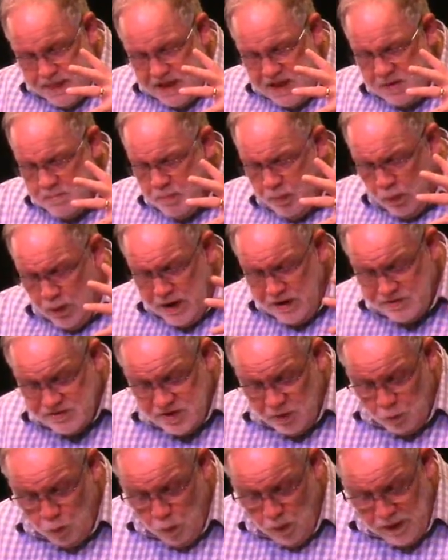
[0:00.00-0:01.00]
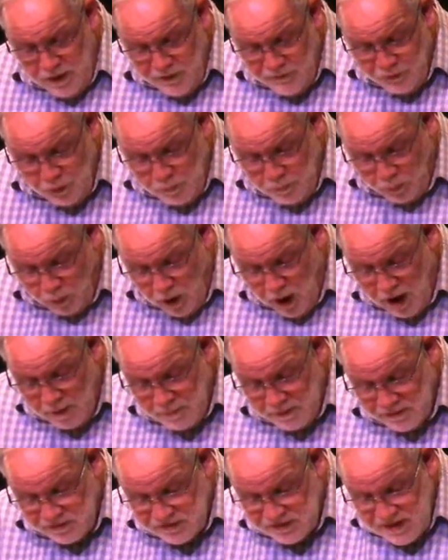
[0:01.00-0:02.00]
embrace a wonderful
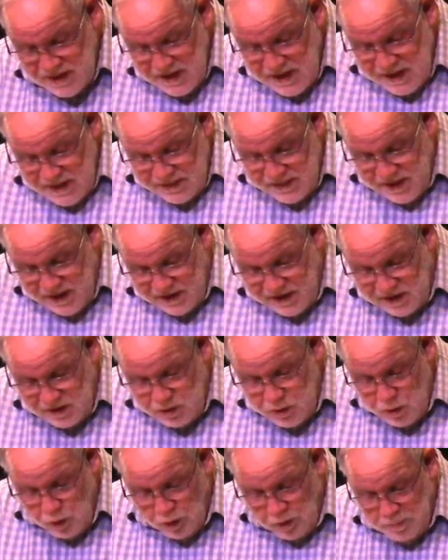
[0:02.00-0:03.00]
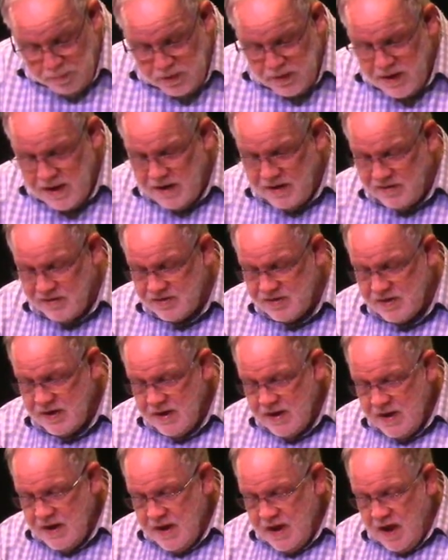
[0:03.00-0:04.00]
promise that your peace,
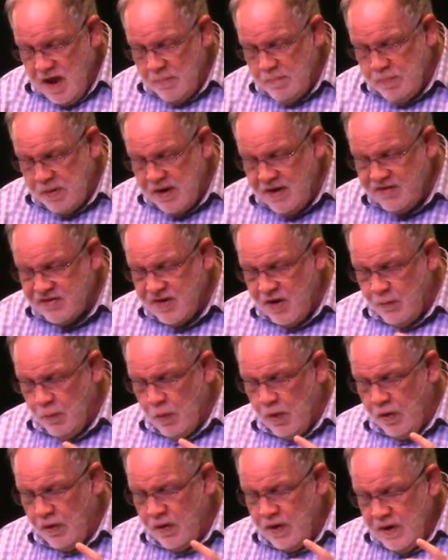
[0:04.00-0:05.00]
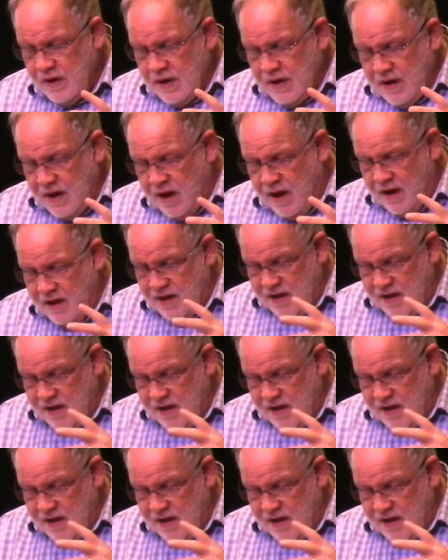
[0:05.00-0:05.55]
a peace that will, uh,